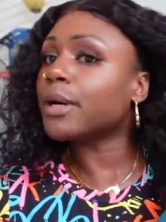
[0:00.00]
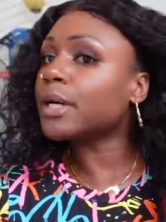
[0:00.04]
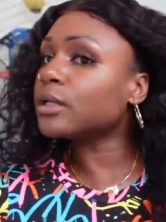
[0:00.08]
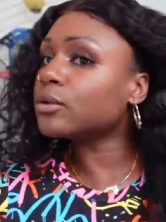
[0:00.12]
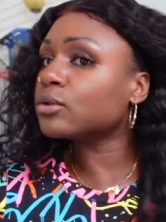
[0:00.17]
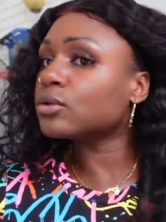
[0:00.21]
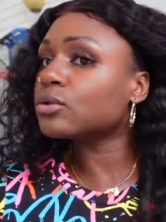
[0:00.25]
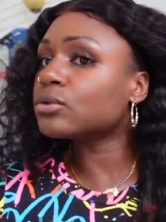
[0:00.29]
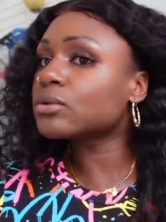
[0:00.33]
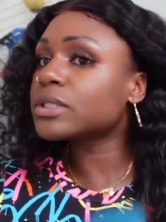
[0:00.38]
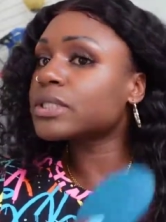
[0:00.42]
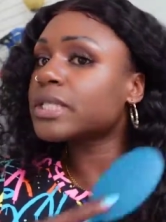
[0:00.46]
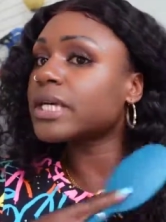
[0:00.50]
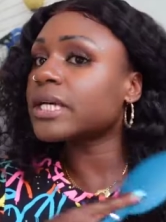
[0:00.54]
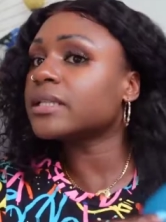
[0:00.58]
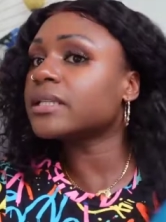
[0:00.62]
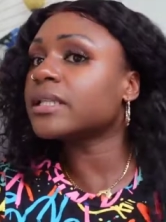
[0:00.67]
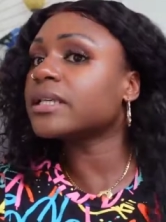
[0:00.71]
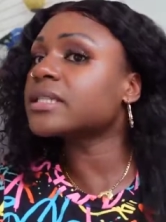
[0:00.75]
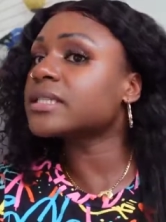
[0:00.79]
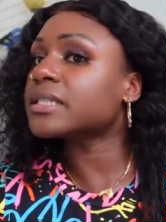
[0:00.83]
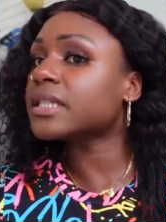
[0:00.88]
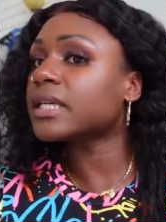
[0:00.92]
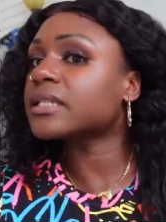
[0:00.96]
bundles
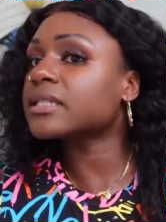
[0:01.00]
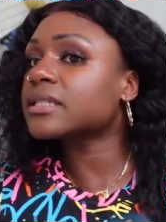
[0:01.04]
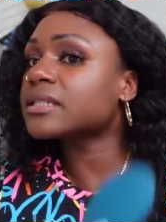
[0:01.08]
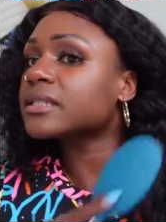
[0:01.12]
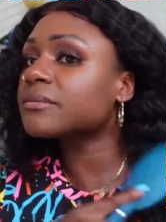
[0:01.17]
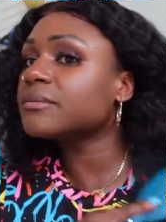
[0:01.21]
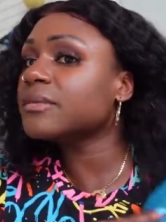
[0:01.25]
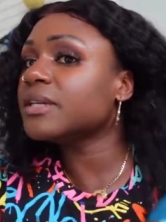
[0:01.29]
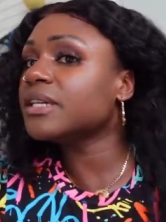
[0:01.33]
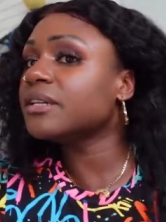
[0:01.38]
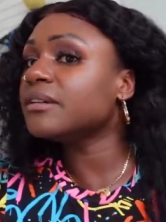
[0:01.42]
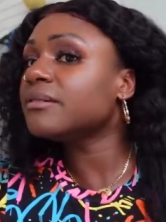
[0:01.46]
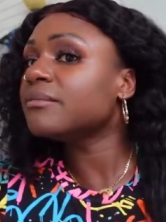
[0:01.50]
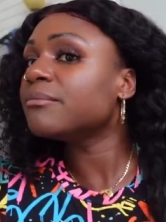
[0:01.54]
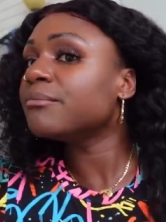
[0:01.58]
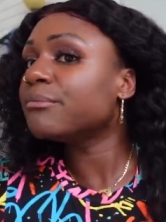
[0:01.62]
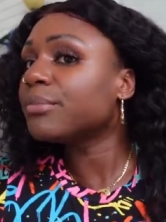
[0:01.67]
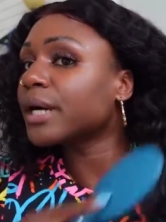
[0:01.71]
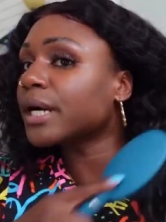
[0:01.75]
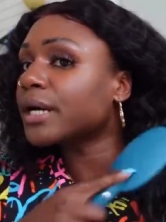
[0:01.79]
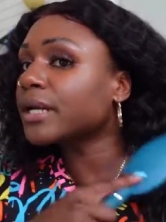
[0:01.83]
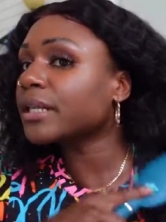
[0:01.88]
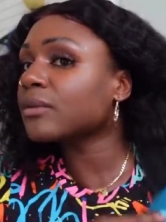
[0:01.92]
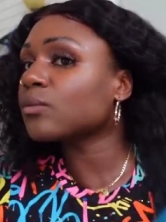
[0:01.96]
that they sent to
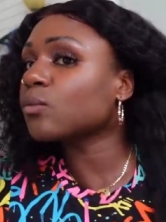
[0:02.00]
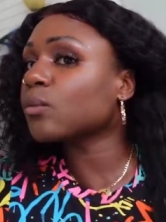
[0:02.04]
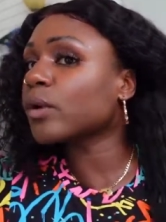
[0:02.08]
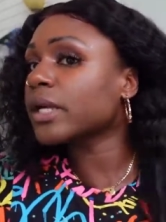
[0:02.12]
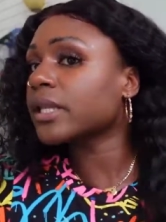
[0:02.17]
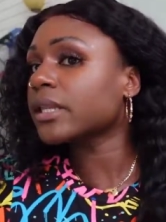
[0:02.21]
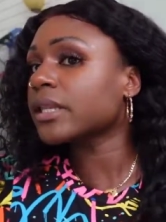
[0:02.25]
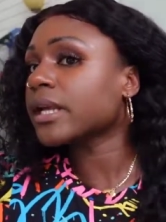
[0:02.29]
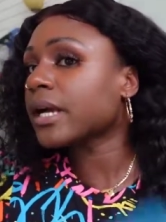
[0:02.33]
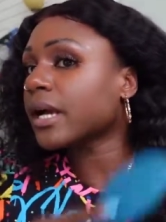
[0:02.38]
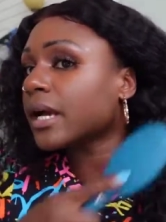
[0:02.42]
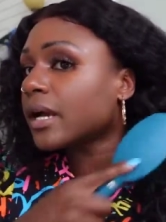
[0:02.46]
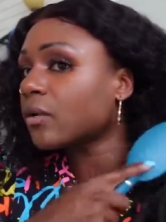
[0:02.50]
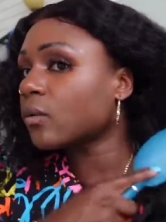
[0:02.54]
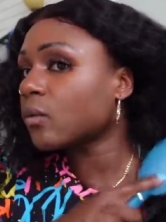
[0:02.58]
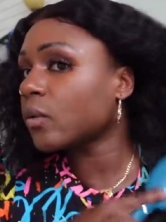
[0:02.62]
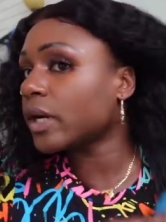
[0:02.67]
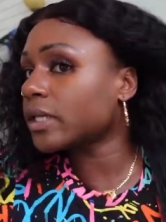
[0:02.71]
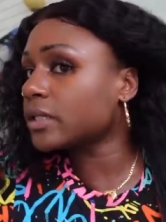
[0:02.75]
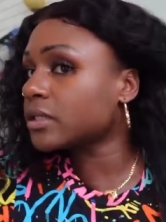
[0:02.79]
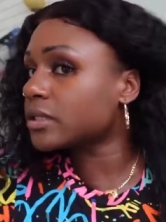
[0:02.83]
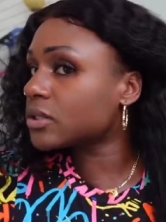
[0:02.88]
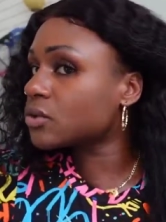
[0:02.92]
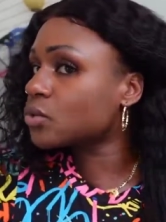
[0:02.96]
me, but when I
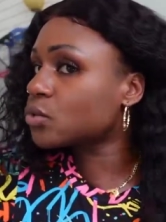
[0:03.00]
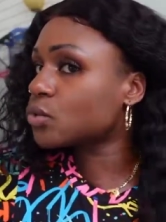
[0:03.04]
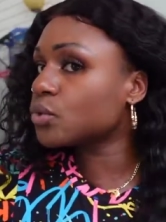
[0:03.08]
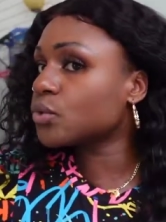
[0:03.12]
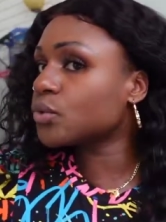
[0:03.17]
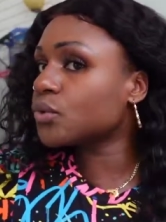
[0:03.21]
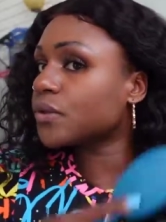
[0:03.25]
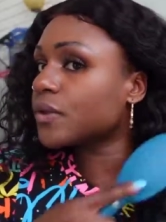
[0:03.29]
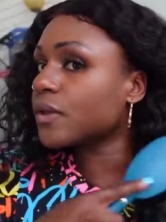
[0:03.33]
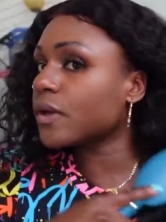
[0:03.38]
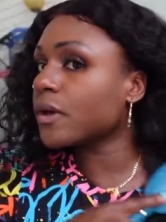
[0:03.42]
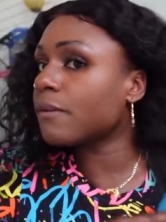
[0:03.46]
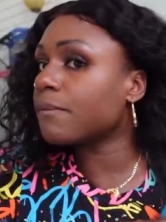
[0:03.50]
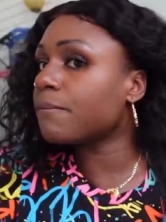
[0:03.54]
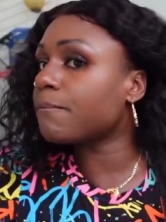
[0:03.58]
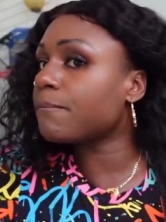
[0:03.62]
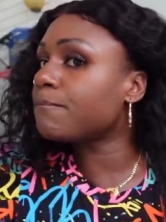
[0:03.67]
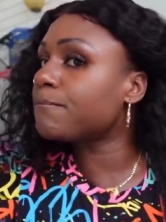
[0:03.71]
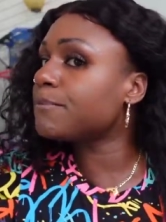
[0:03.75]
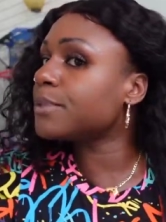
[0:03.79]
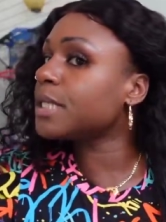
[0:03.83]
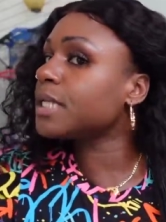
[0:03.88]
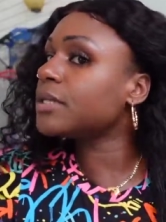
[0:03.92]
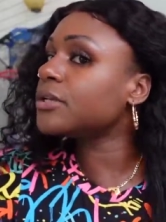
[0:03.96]
went to the
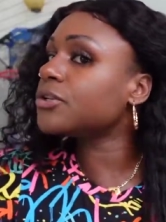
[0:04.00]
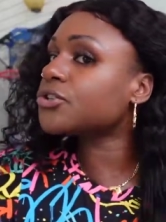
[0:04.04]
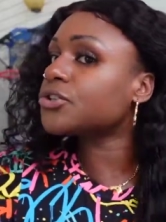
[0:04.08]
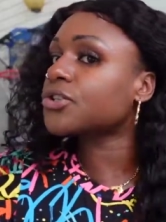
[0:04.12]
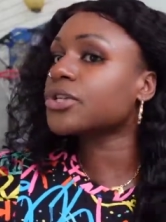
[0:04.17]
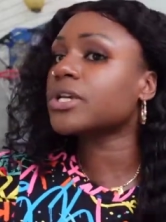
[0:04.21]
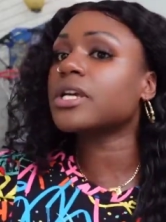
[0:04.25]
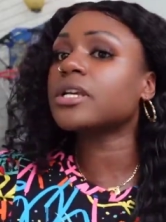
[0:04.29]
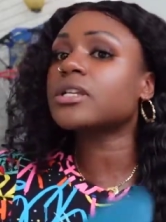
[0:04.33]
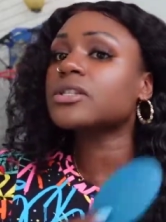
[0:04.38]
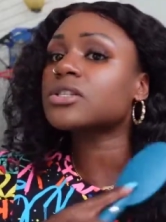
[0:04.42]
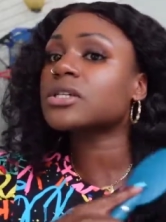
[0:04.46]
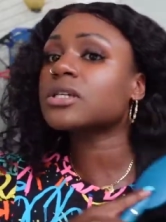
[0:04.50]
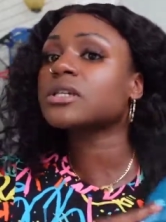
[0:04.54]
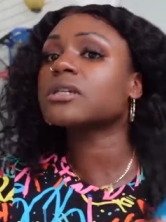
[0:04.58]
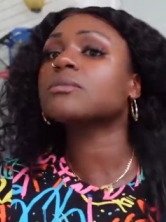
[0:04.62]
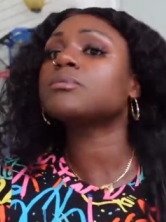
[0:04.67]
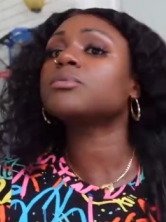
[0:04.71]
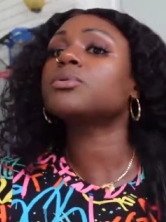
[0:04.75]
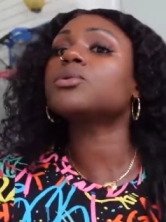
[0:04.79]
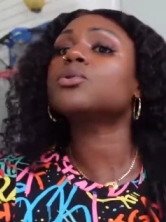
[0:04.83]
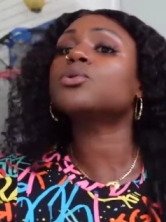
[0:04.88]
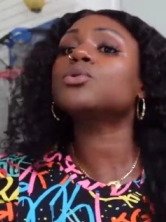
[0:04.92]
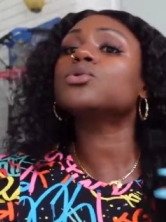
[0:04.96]
beach and to
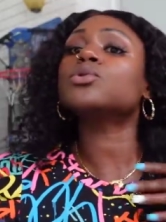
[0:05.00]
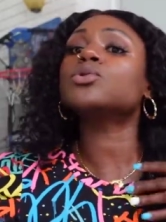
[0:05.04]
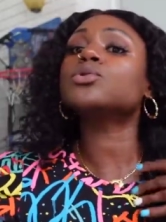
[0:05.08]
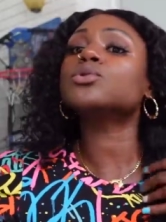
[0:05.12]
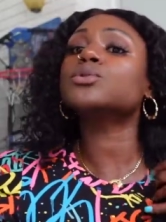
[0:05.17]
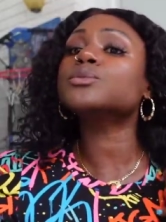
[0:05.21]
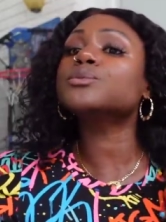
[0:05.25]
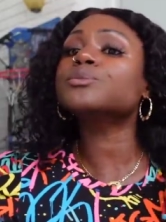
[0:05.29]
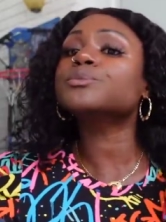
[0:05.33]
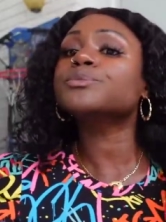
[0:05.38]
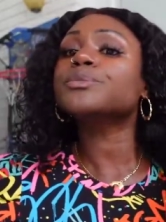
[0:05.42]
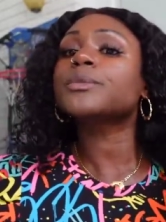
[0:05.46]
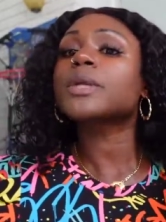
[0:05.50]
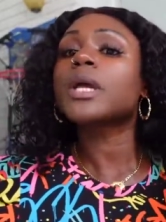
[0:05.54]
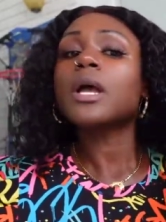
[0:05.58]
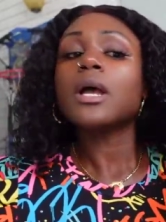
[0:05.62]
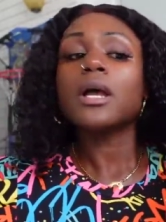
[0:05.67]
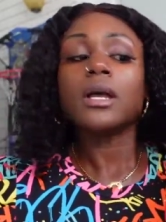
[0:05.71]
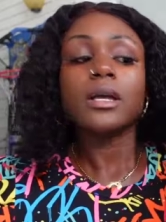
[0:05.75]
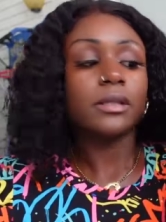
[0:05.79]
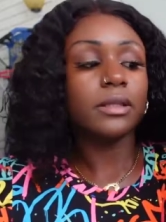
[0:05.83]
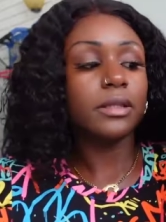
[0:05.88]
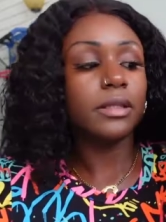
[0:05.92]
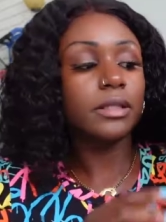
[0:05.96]
the pool,
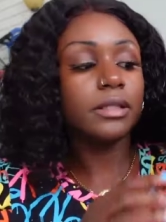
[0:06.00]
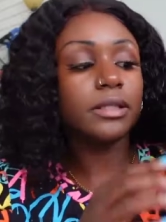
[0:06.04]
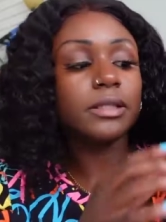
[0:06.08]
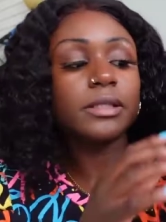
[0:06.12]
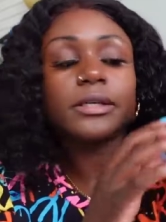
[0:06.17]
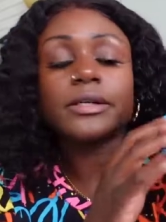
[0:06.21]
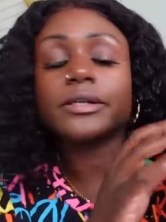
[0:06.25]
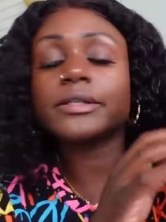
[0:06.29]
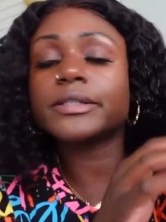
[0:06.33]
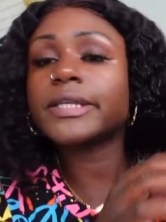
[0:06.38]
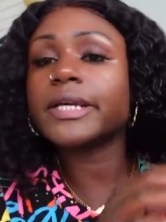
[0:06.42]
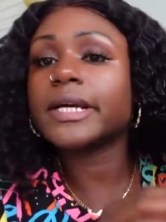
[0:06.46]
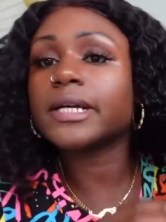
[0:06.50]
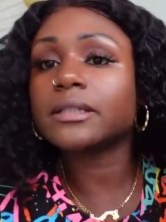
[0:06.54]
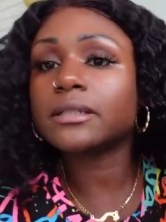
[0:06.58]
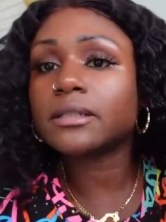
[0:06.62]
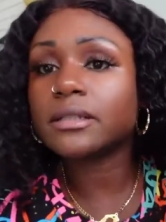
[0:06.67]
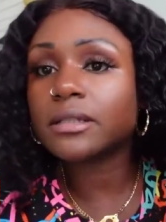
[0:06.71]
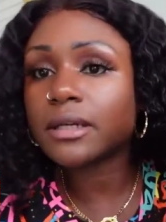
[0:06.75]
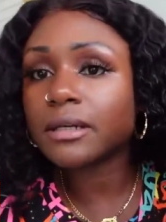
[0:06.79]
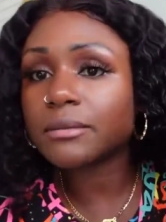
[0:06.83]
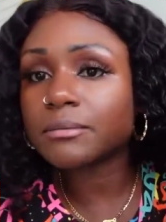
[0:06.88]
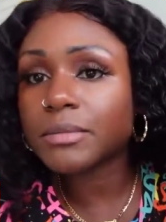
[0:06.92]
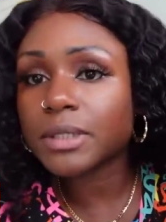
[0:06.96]
this hair
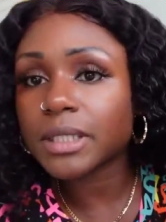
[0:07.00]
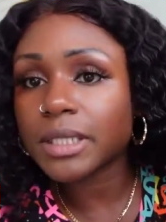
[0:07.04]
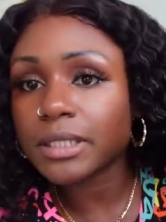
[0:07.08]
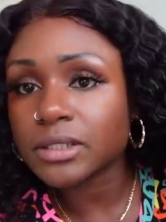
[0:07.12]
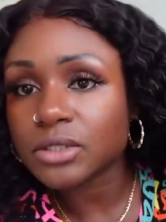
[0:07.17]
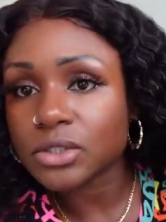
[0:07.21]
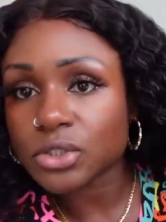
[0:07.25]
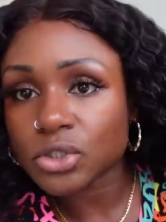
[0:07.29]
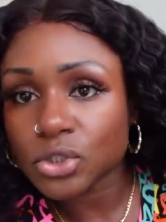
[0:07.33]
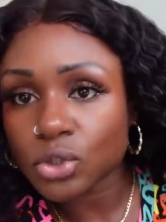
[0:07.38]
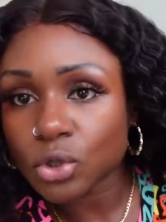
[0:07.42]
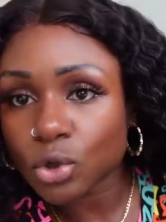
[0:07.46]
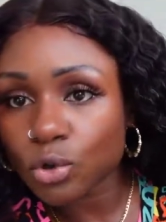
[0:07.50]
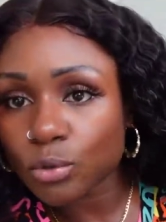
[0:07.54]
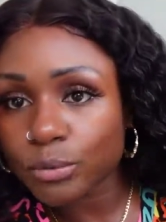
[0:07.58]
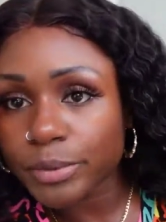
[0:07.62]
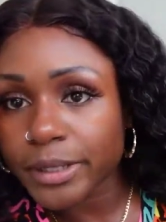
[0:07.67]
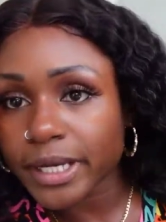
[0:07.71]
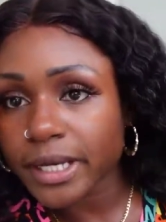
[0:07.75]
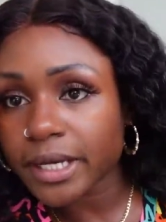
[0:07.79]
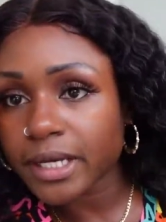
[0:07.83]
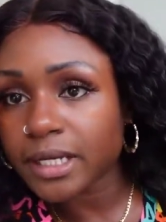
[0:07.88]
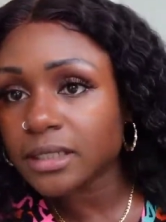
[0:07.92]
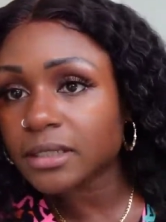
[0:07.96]
natted up like so
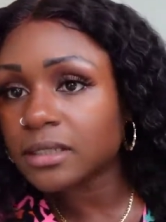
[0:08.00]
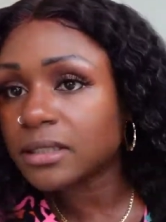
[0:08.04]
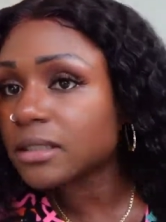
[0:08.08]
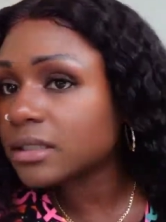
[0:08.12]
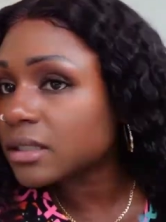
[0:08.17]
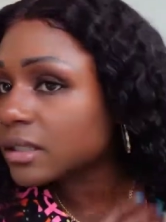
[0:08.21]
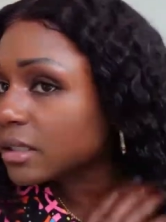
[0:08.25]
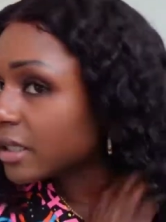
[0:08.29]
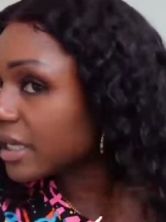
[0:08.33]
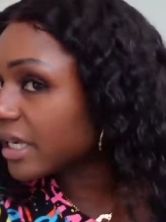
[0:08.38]
bad,